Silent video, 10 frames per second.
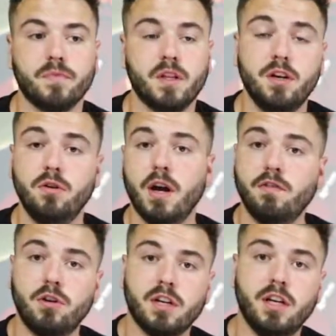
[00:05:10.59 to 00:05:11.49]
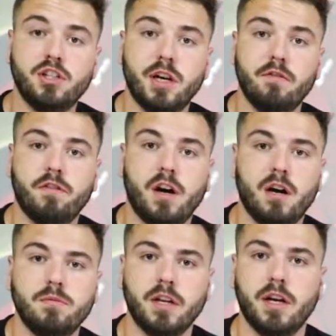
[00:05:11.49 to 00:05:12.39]
They do have little keychain
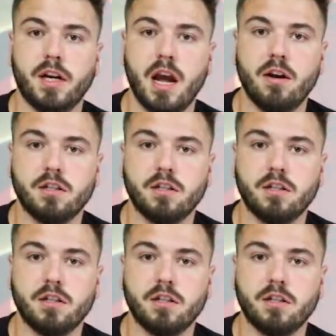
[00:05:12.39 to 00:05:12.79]
fobs that count